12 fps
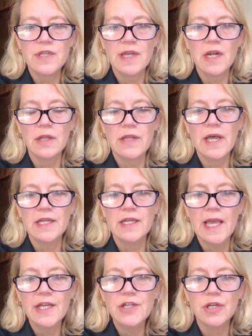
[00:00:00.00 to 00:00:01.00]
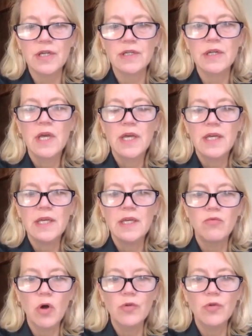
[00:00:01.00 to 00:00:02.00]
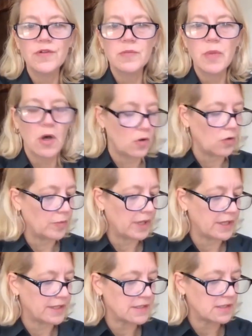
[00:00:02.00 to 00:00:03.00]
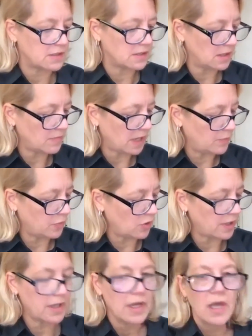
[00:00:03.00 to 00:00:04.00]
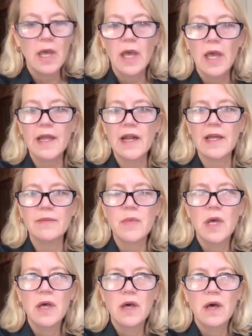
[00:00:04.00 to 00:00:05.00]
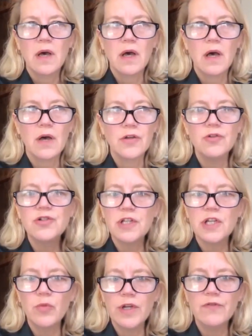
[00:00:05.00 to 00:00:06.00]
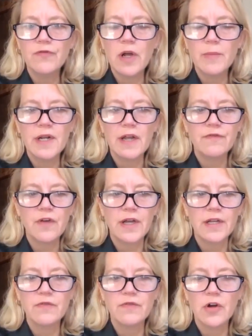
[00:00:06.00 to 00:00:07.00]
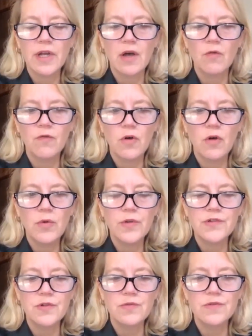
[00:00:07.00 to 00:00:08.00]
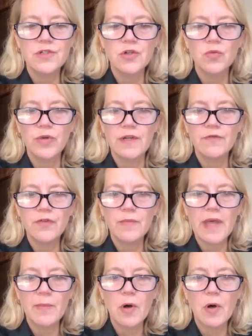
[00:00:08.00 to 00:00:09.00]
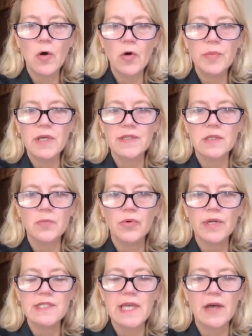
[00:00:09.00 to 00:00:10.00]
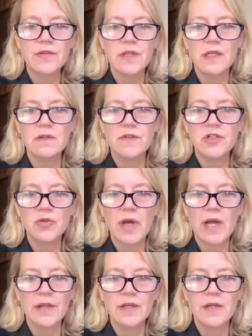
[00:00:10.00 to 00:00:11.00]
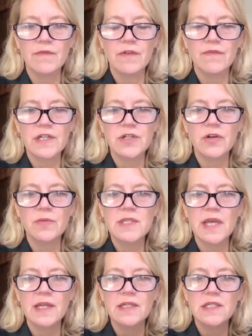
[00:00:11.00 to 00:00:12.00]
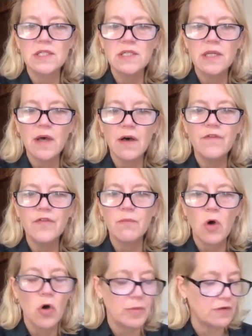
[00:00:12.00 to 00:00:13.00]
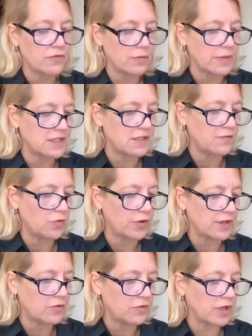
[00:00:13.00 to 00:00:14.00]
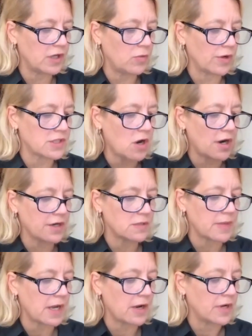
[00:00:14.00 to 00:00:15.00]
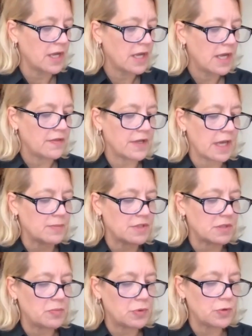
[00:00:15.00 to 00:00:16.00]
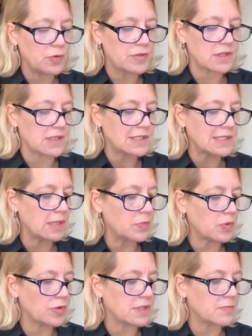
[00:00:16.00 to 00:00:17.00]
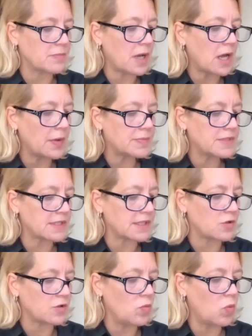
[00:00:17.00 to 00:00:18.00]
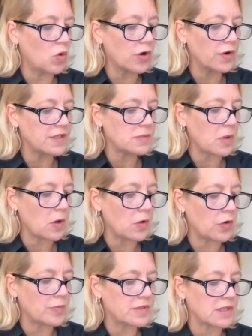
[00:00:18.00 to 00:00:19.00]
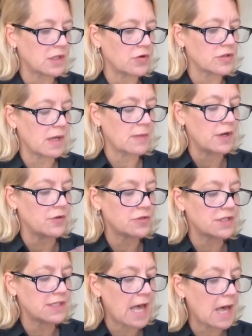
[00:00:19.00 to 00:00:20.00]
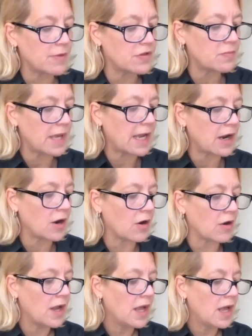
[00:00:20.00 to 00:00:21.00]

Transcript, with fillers: And on that occasion, he wrote this poem, and it's in my book. And I uh, usually read from it. I find it very helpful with students to read from that poem because it brings out the individuality of the victims and it's of the moment from 1943, where he talks about the empty boots and the slippers and pumps and who wore these poems. And there's my mother's Sabbath pair.